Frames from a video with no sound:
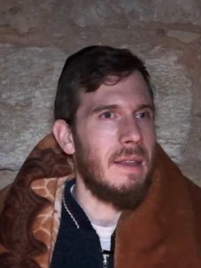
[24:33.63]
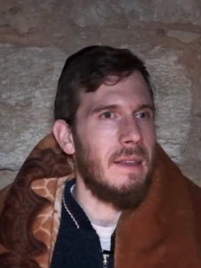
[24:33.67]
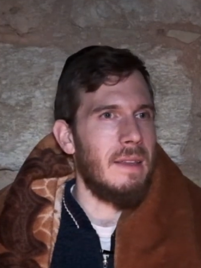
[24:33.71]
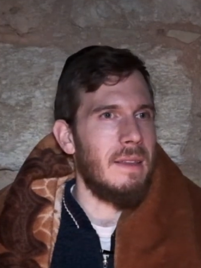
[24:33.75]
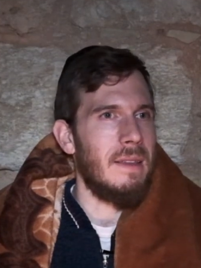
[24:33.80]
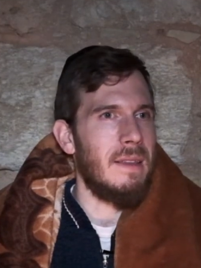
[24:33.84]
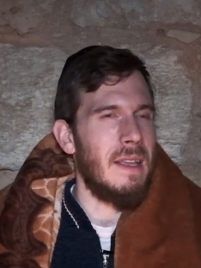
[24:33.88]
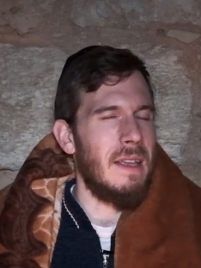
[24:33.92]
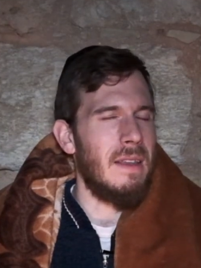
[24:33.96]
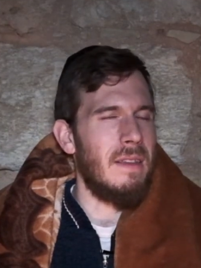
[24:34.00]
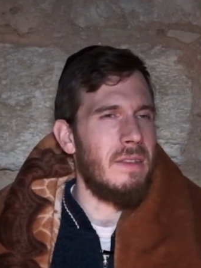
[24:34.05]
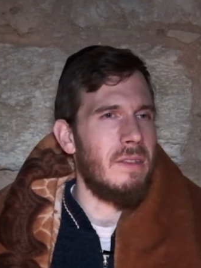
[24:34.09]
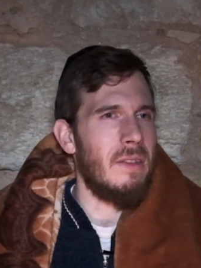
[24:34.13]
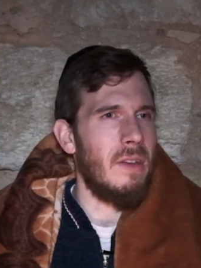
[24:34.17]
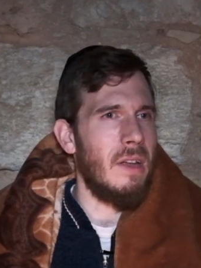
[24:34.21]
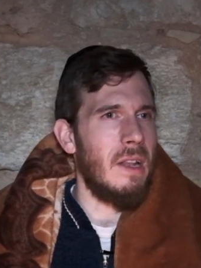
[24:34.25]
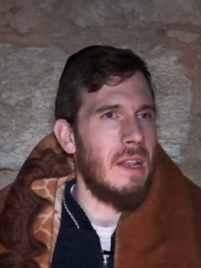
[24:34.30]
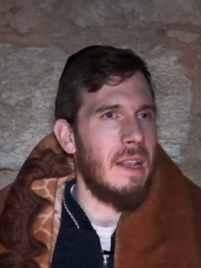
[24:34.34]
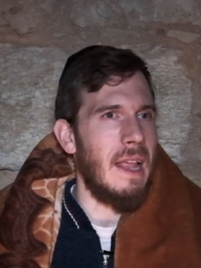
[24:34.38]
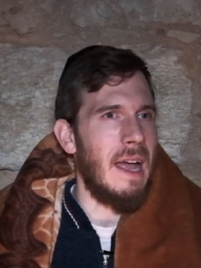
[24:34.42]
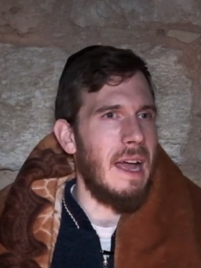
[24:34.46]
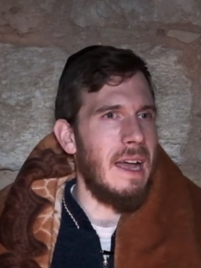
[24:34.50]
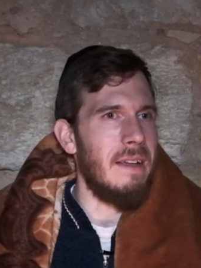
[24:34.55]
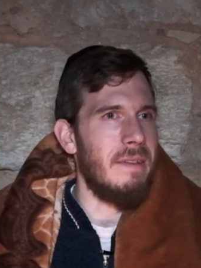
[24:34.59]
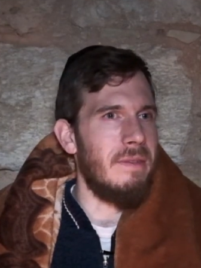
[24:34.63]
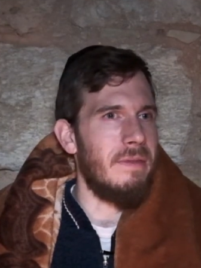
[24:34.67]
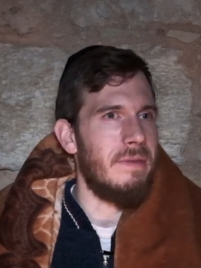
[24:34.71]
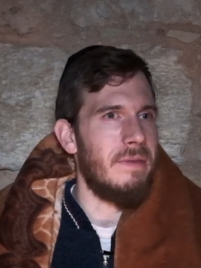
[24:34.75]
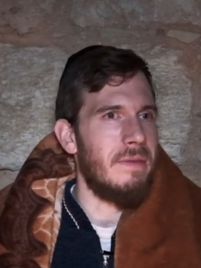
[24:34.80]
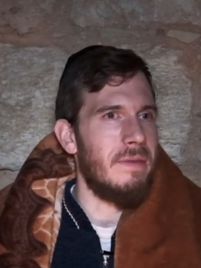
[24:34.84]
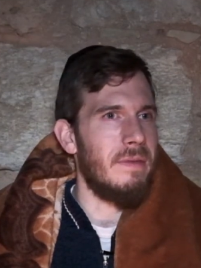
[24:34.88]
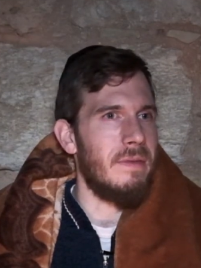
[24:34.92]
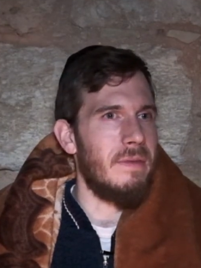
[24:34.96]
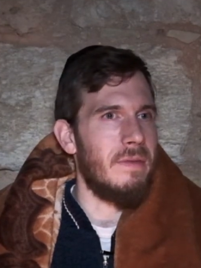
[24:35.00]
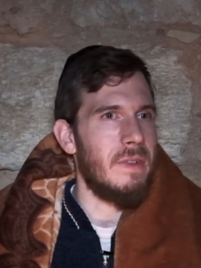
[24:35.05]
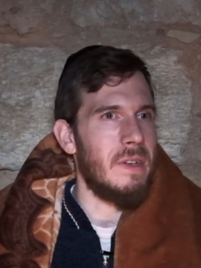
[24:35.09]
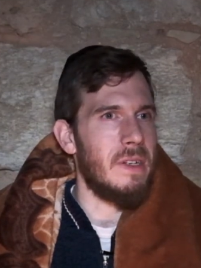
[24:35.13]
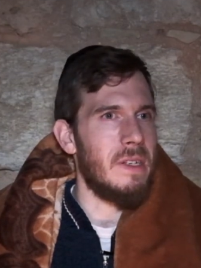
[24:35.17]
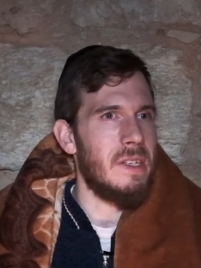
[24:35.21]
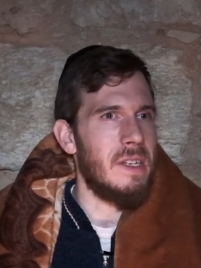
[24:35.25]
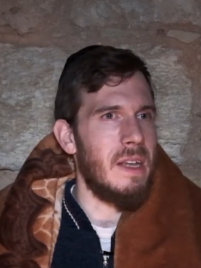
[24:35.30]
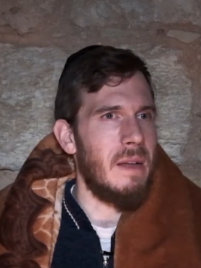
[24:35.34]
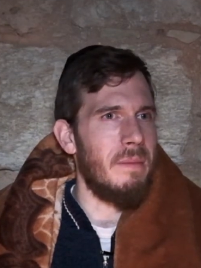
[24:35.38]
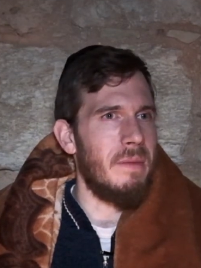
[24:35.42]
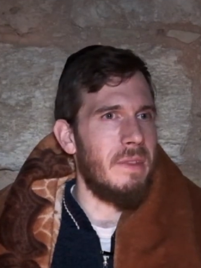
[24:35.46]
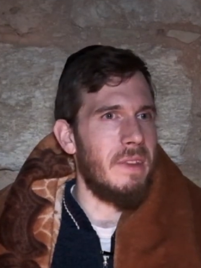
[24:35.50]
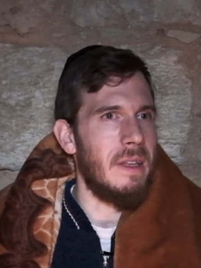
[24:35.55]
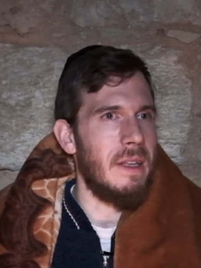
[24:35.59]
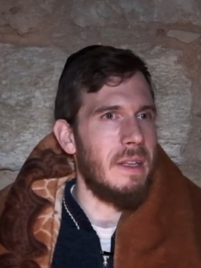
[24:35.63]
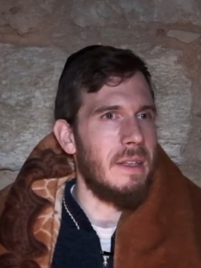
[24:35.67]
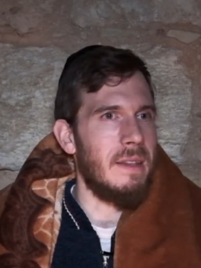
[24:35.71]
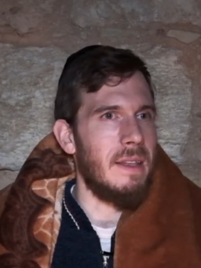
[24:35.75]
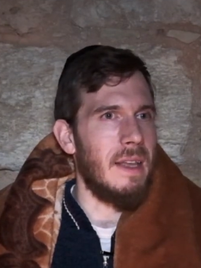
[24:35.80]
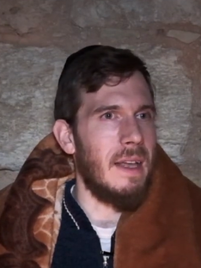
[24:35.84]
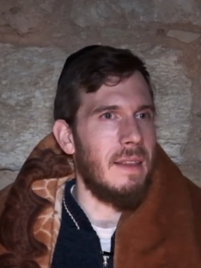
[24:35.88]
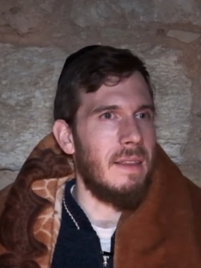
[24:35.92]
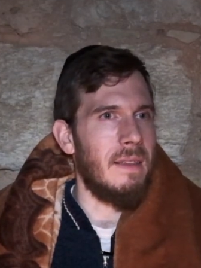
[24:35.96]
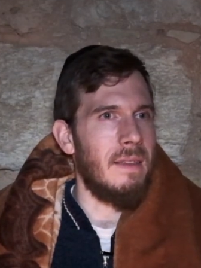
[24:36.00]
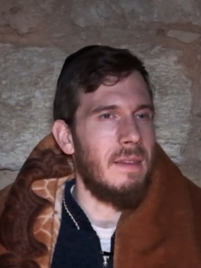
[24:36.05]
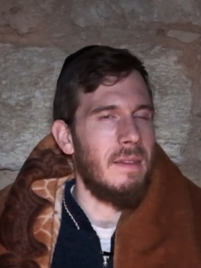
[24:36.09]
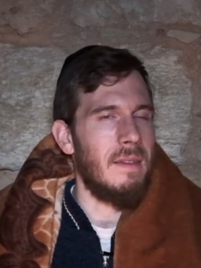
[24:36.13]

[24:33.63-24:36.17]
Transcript: they saw life for something that